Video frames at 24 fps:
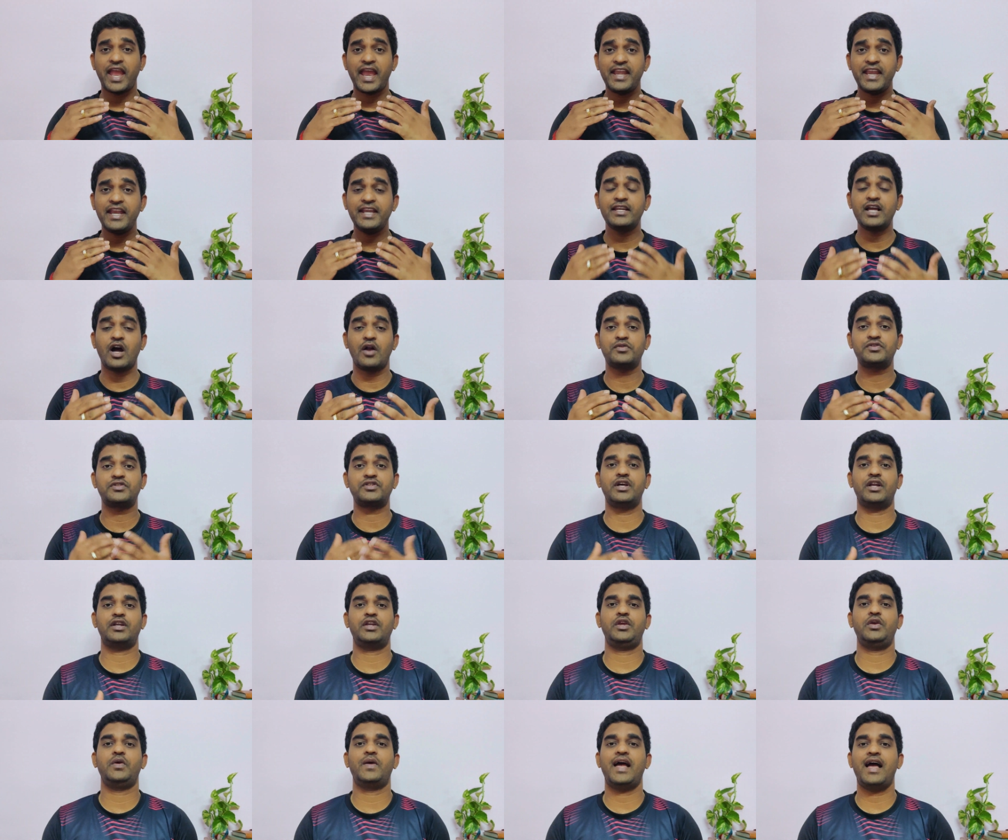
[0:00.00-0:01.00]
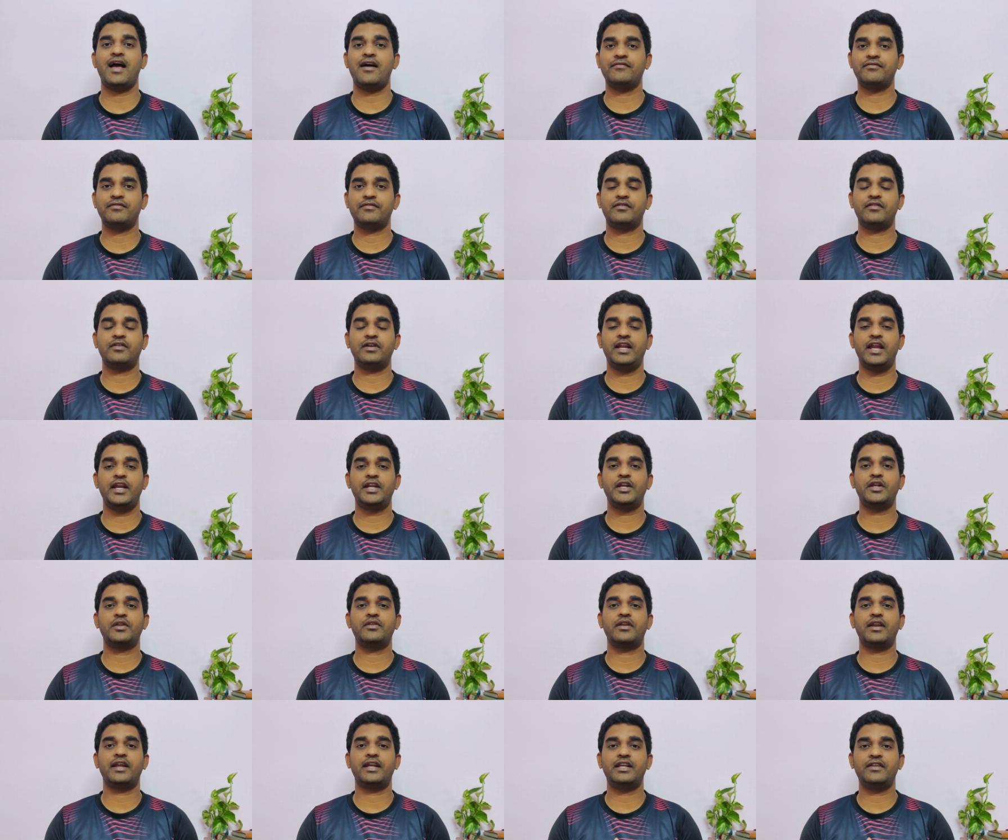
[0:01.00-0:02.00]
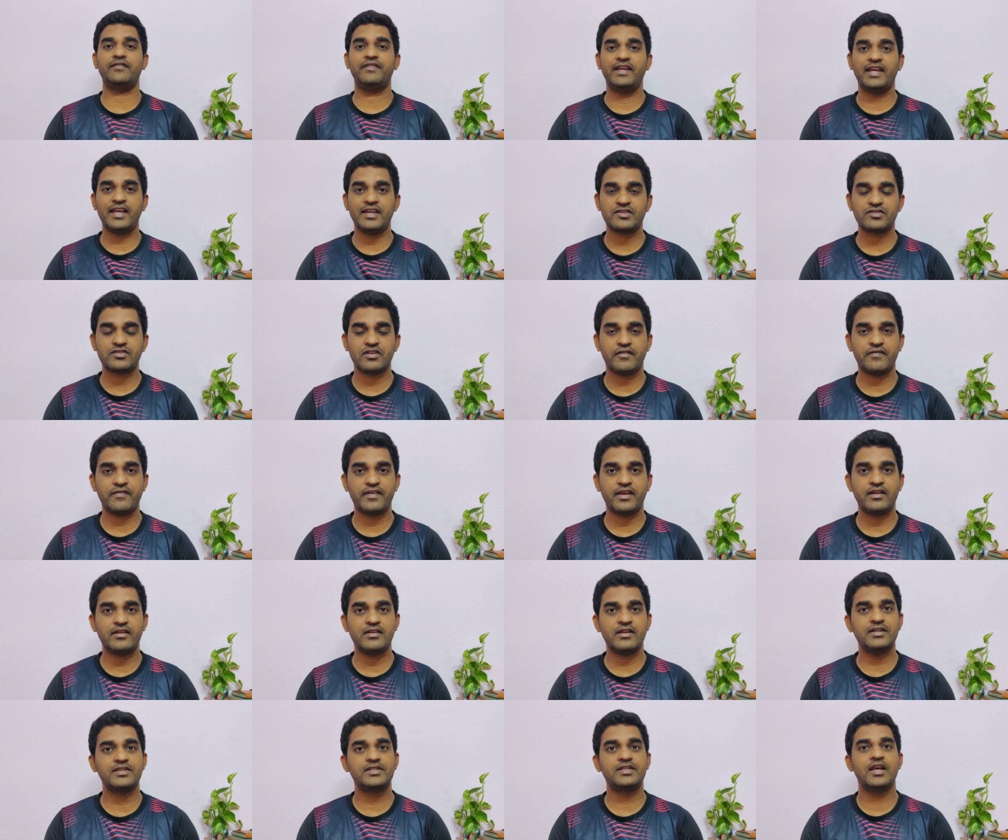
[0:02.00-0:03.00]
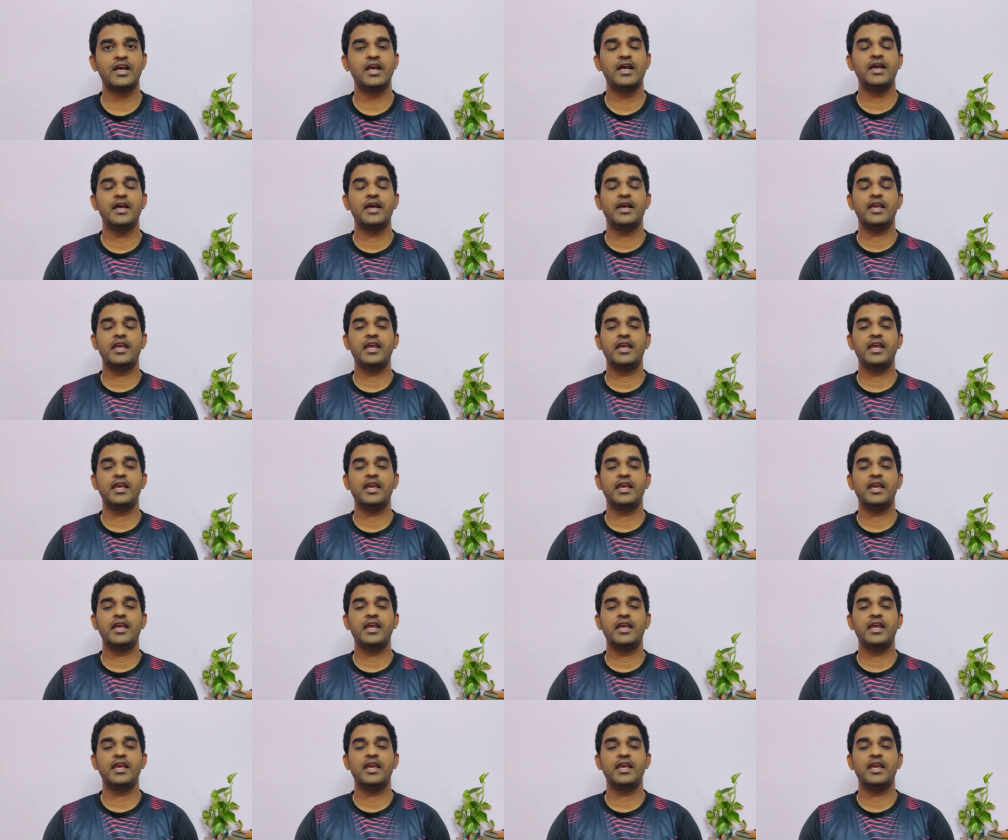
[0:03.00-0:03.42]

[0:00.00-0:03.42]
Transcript: Any doubts that you have related to the rectification of errors,